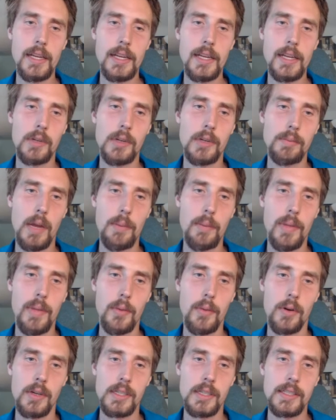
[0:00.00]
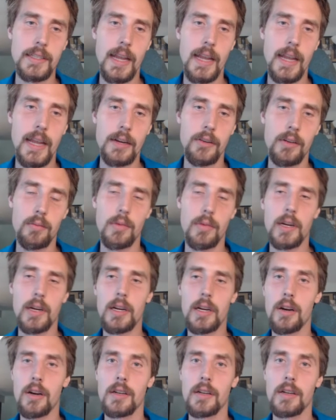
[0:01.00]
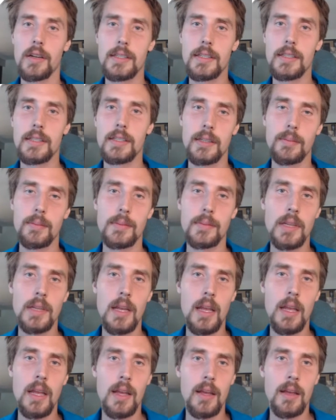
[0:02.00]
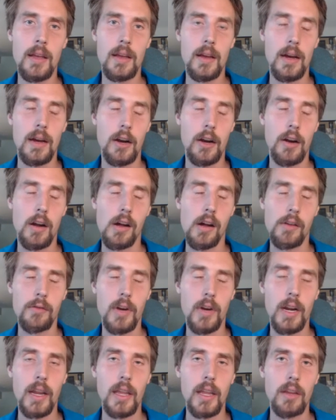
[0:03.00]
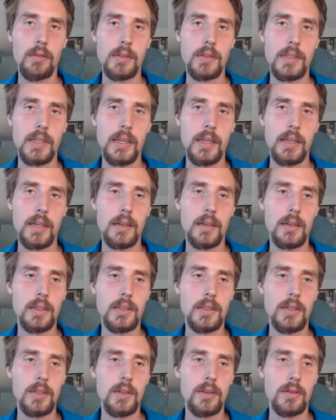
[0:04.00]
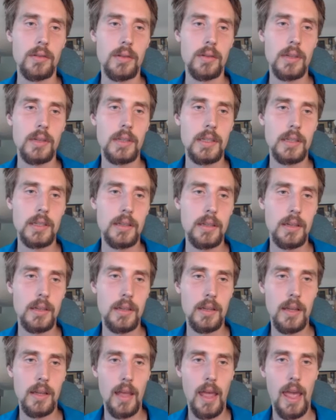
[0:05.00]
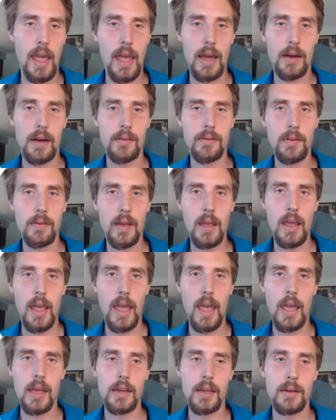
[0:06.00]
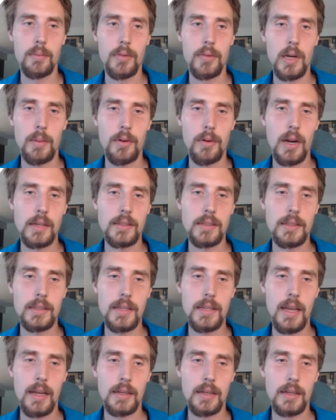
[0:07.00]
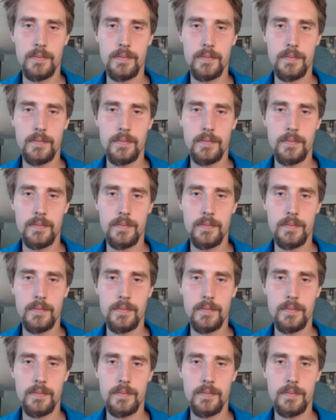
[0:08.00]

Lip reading: which might be more standard what current systems are already using to have and pre-process text.